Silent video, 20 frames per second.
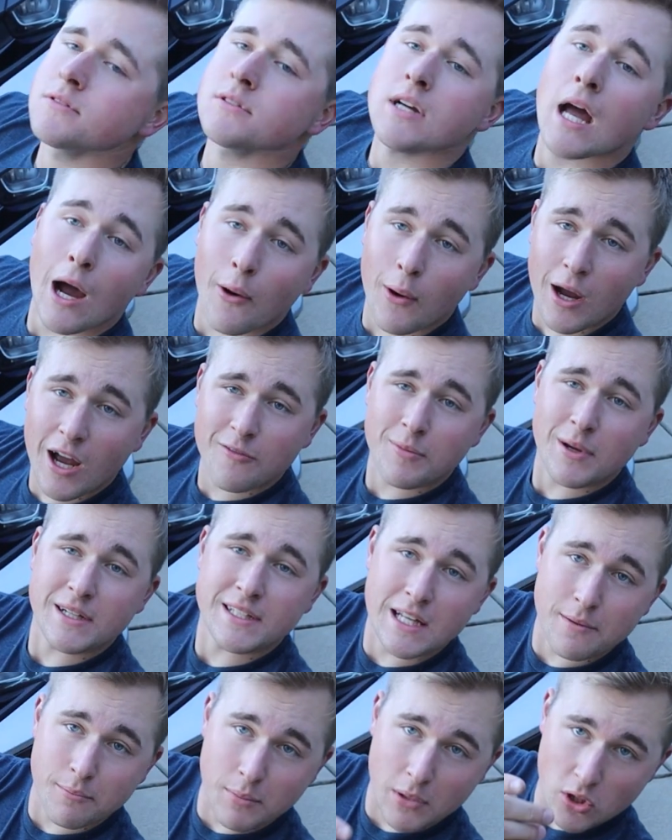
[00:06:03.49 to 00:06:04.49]
how I have my
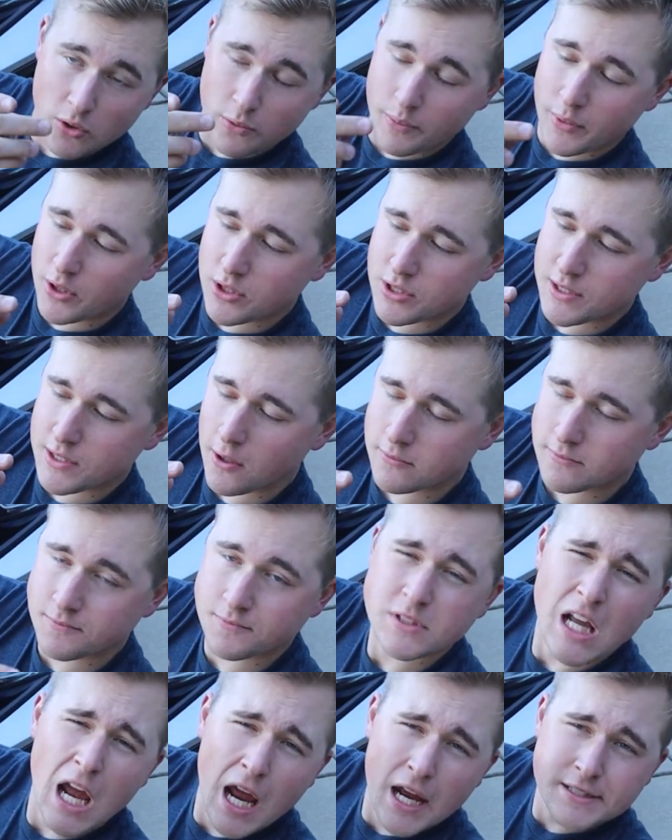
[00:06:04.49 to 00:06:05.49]
10 millimeter still,
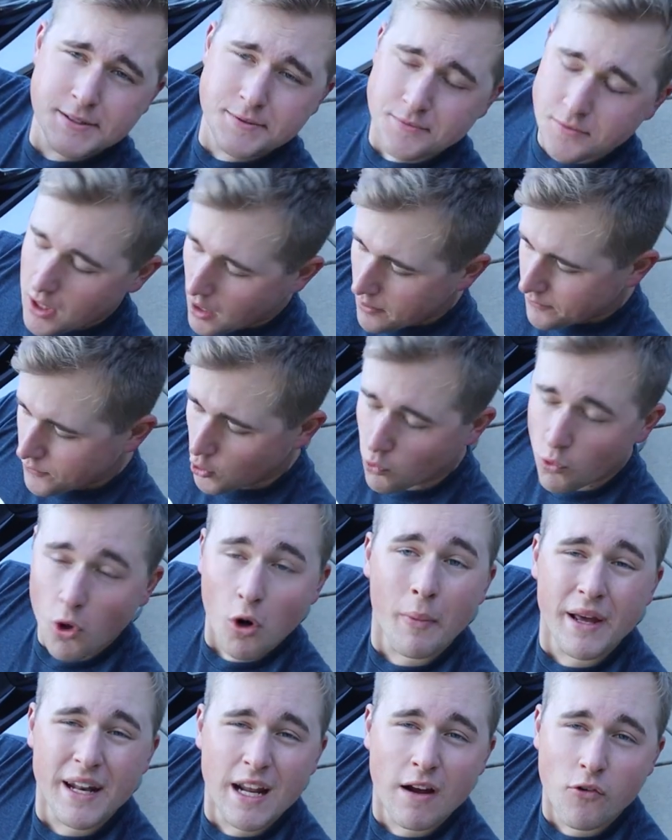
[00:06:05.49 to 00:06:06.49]
the
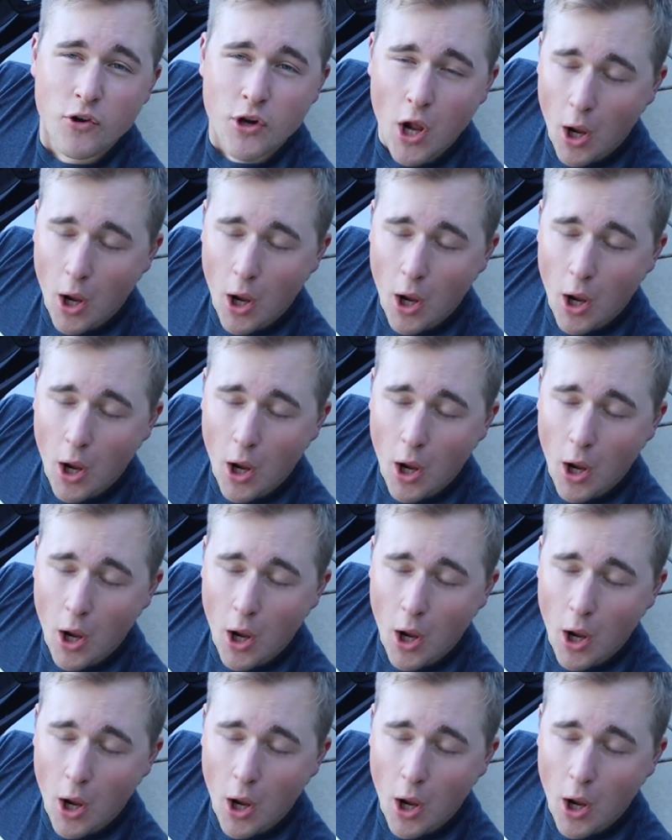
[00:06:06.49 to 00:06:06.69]
world may never